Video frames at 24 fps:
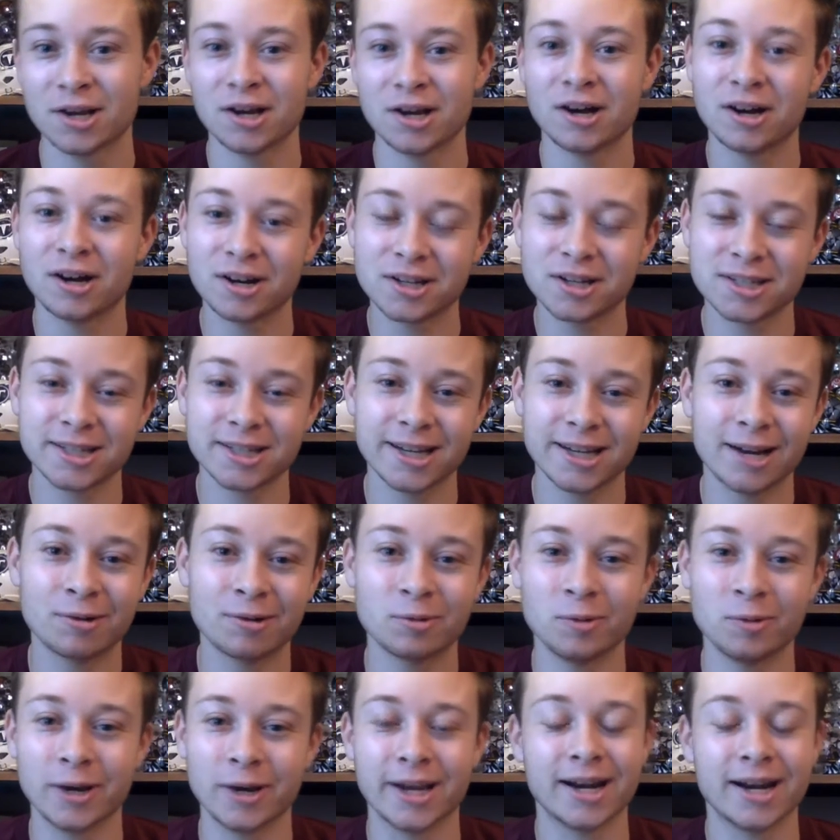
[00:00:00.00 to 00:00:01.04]
Honestly, I
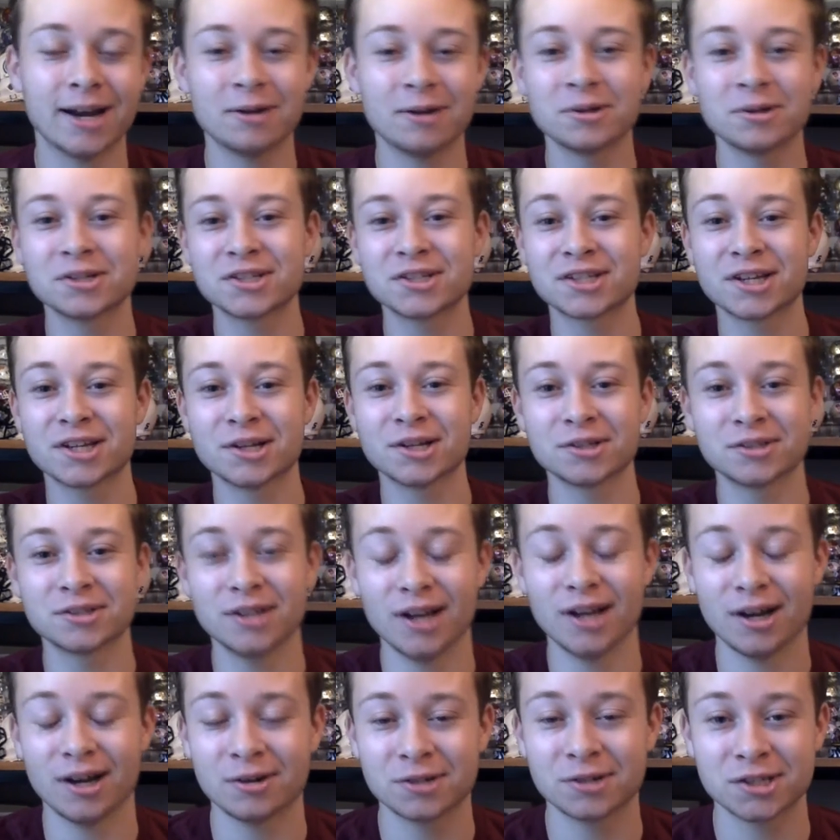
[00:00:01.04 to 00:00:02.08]
would wait. I would just
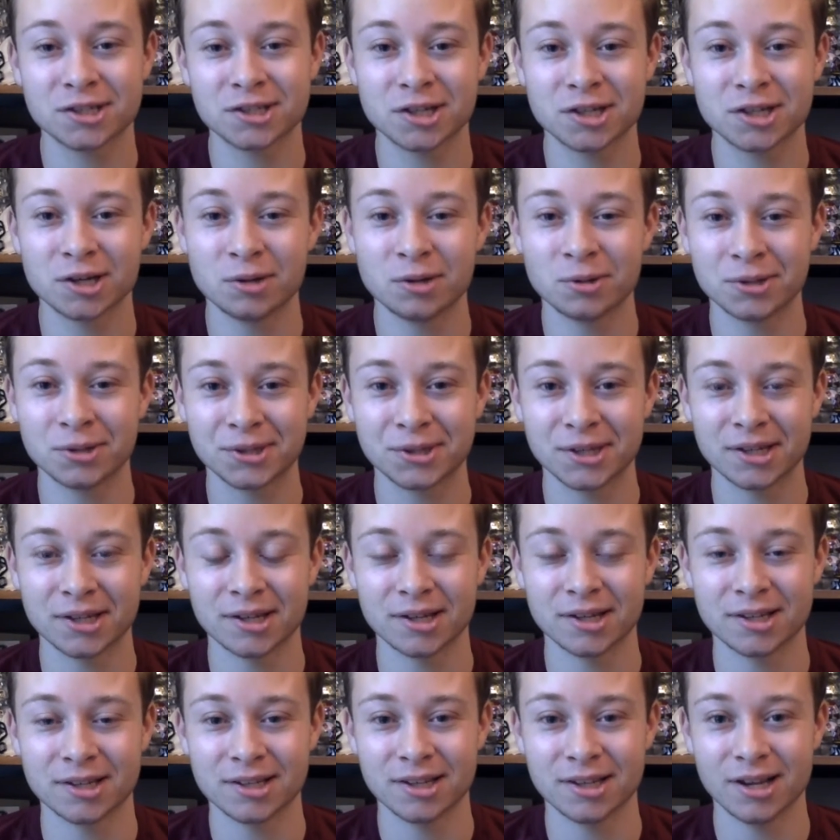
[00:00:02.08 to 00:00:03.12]
go with
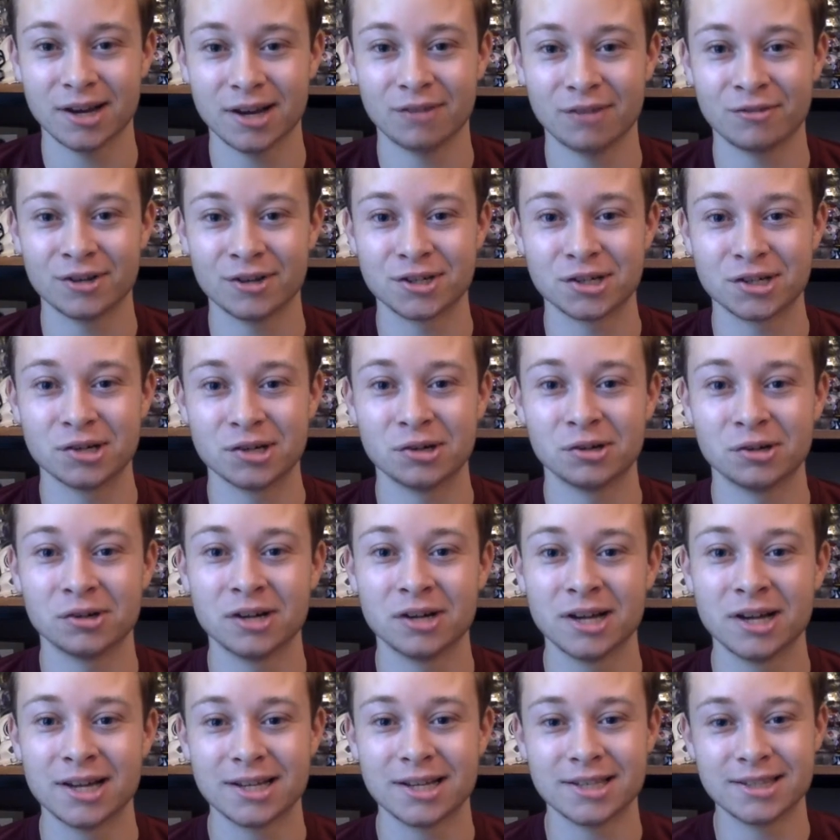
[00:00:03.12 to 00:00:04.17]
the original
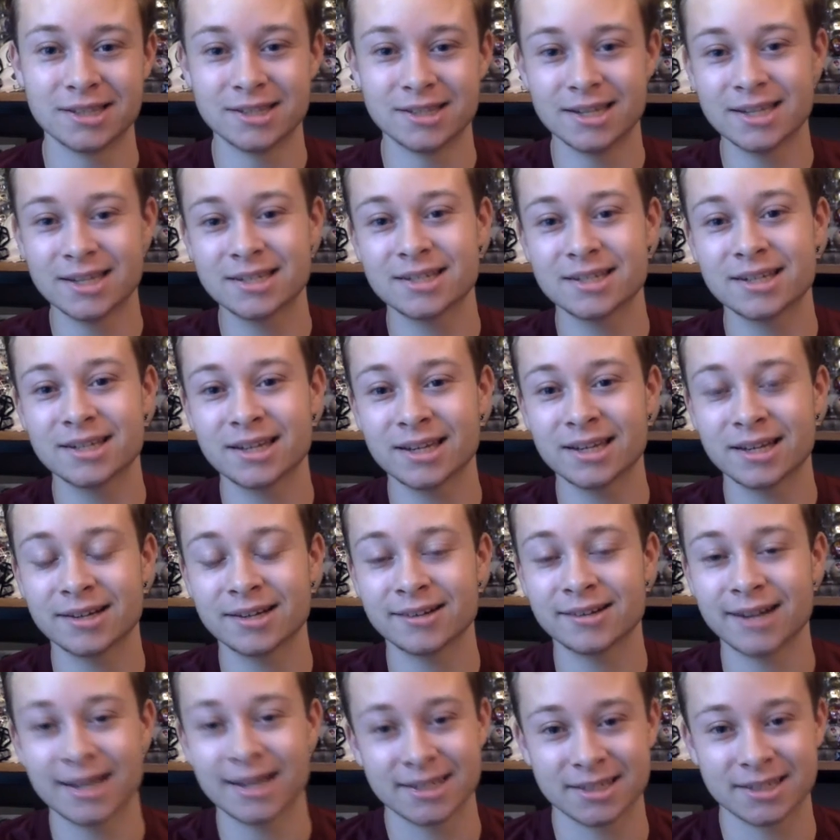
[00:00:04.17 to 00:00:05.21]
Disney
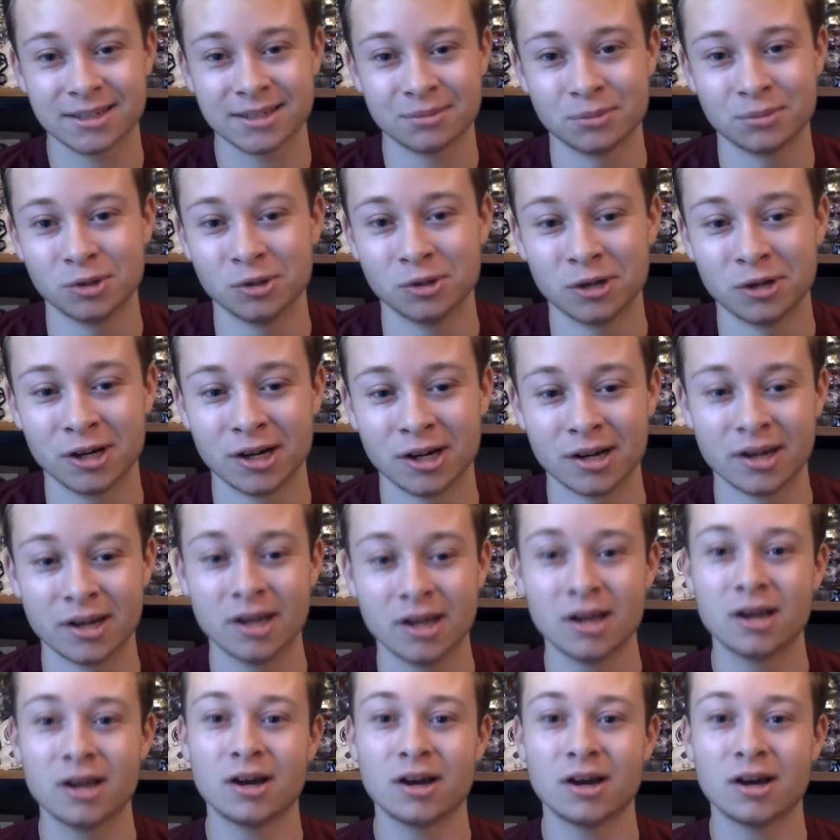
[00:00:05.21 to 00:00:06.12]
classic Mulan.